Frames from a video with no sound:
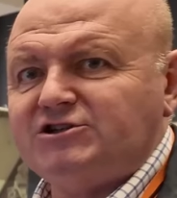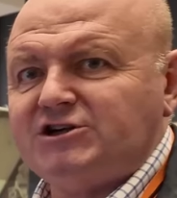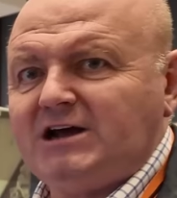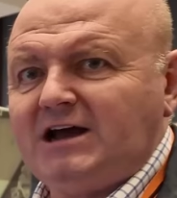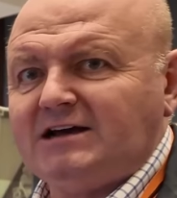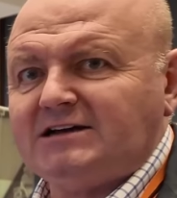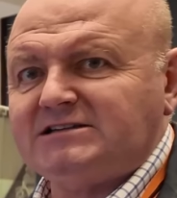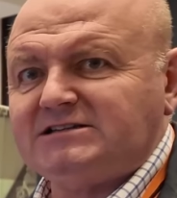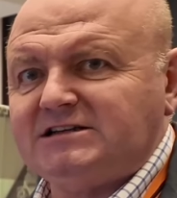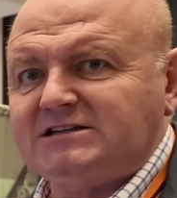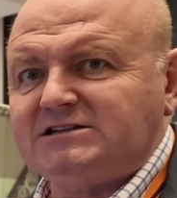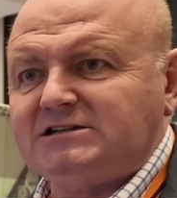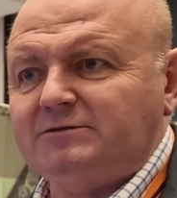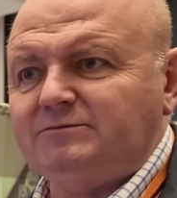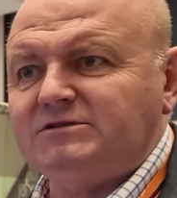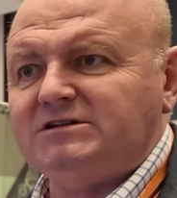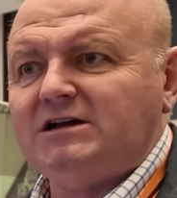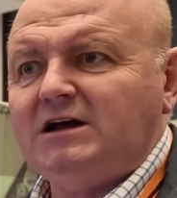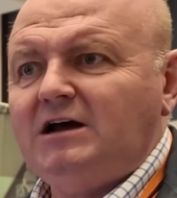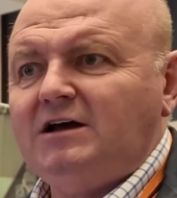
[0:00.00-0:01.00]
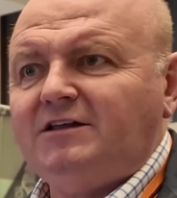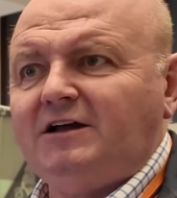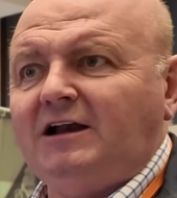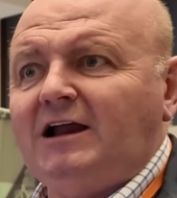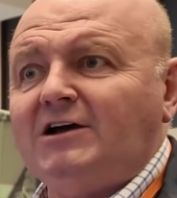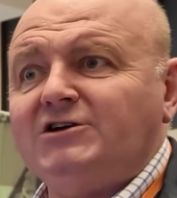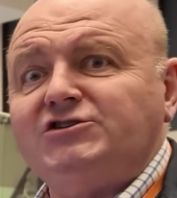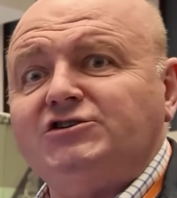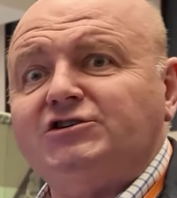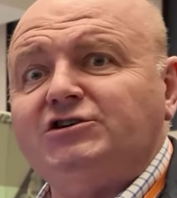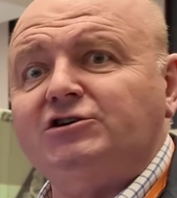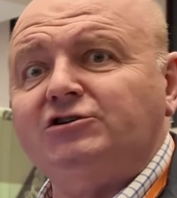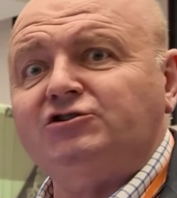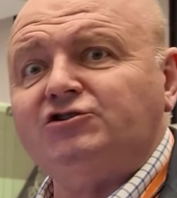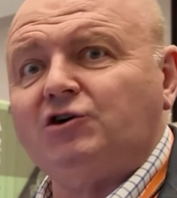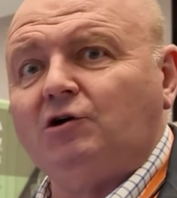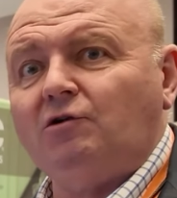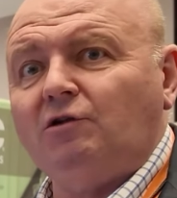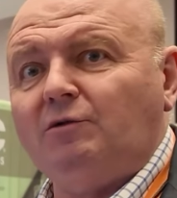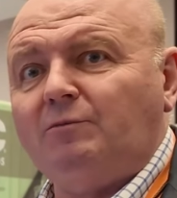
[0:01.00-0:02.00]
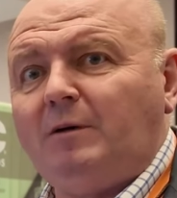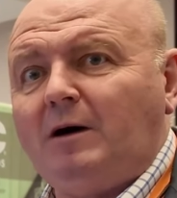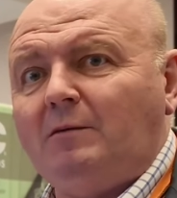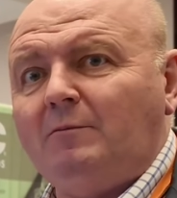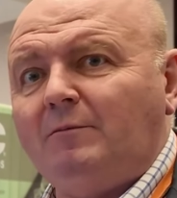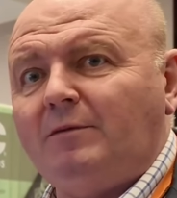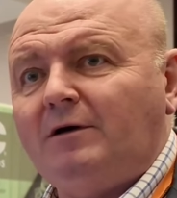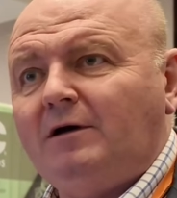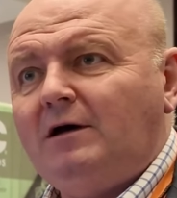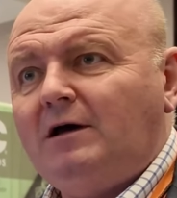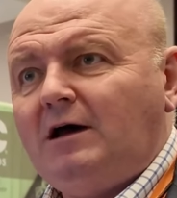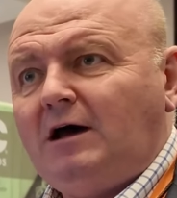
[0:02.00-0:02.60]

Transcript: GX systems that allows you to control the pump